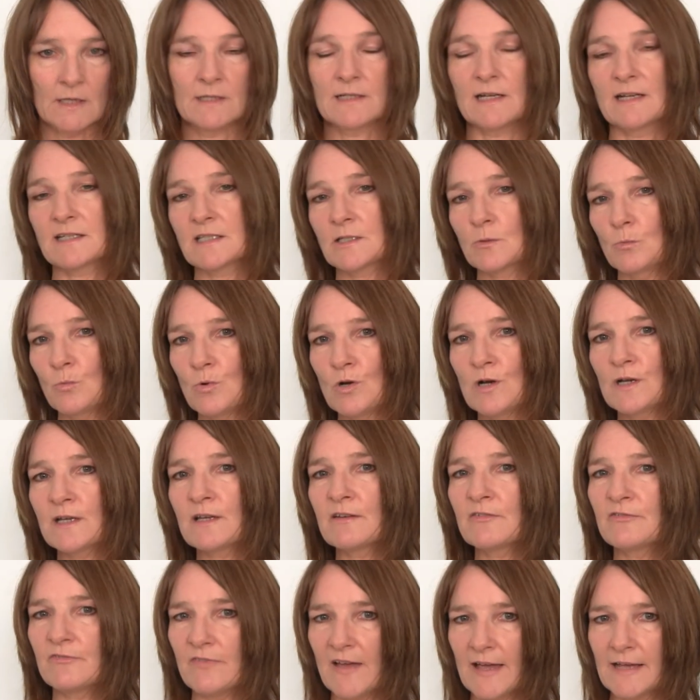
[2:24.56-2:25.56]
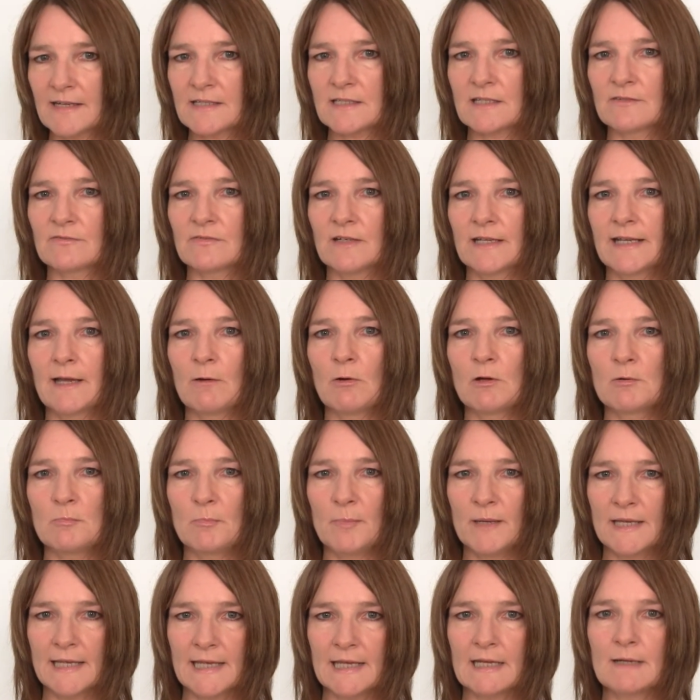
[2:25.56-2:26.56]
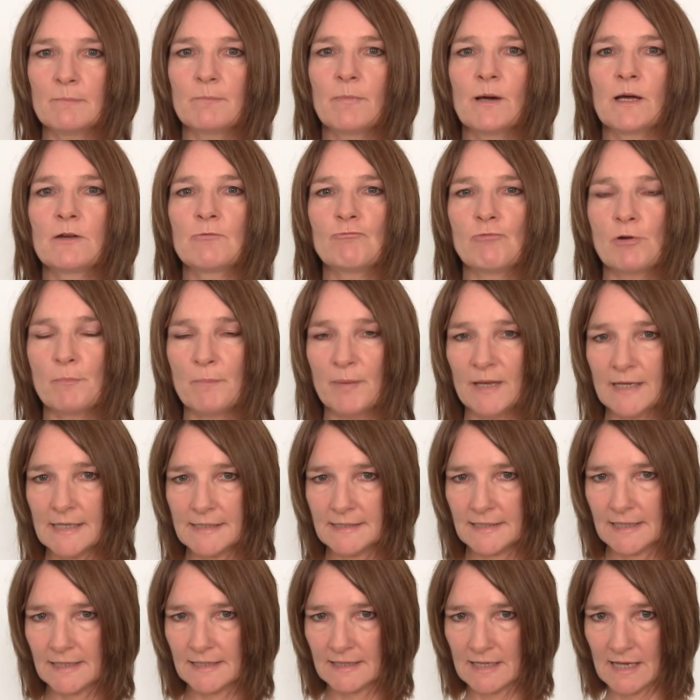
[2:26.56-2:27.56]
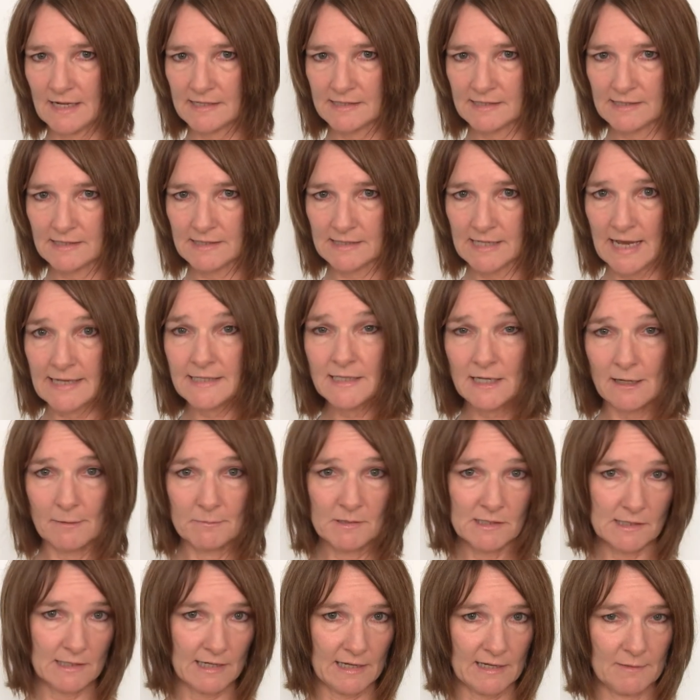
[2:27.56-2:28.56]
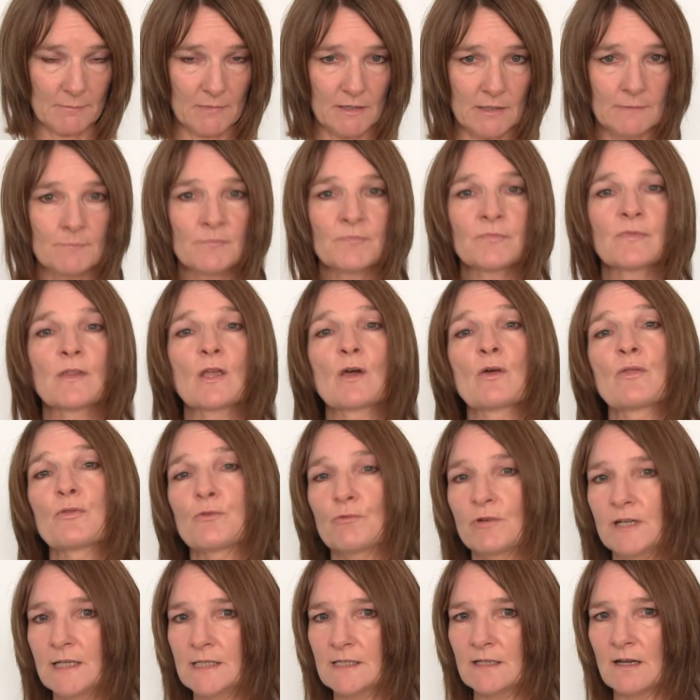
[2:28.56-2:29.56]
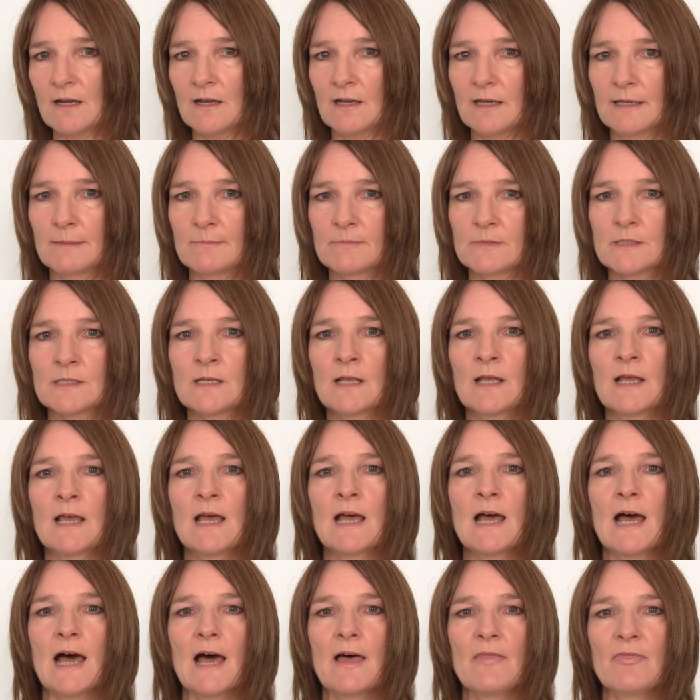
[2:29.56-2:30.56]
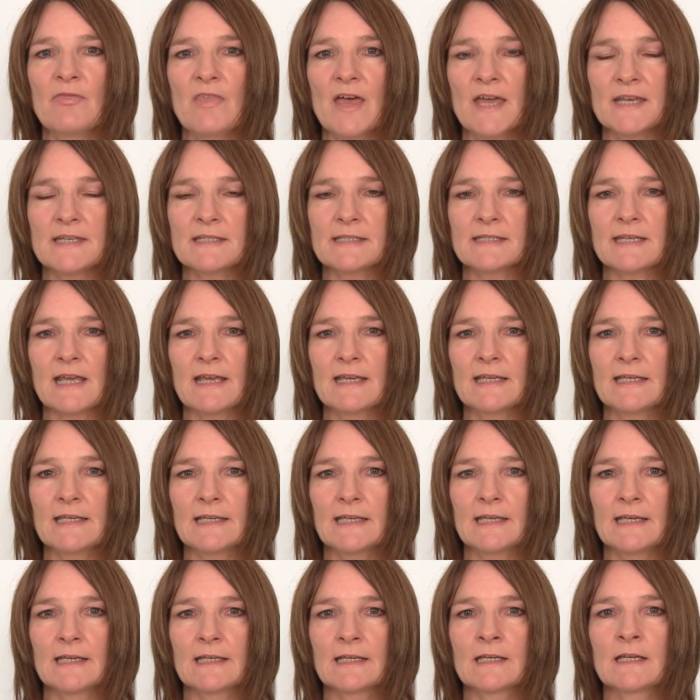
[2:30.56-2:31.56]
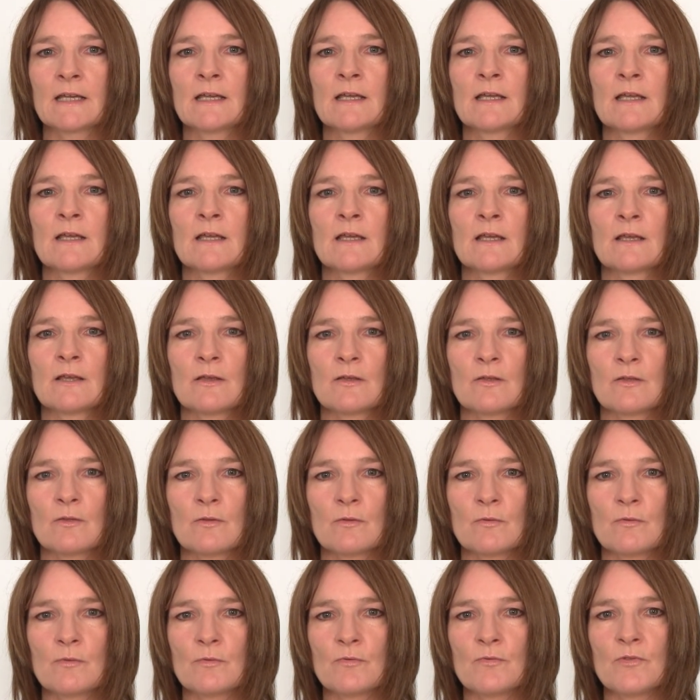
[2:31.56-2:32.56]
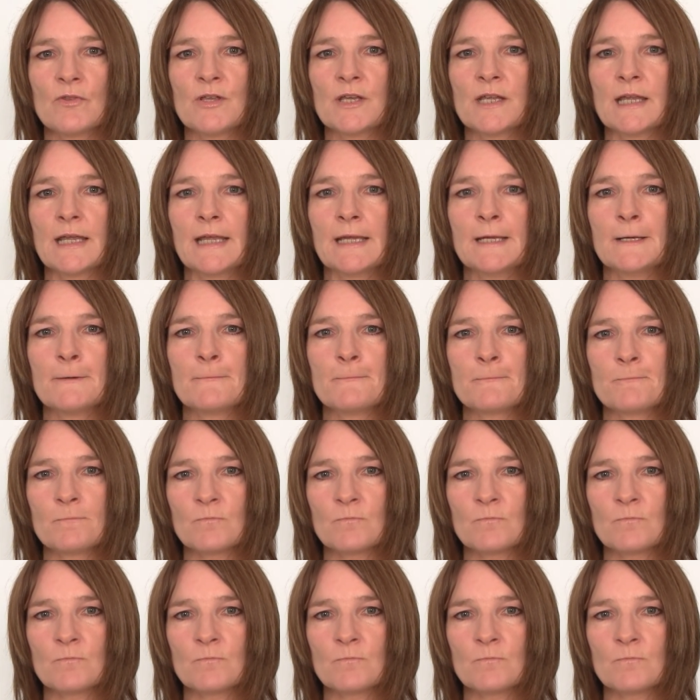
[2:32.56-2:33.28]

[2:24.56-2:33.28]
Now, to work effectively, I would begin by repeating that setup statement 3 times and then taking the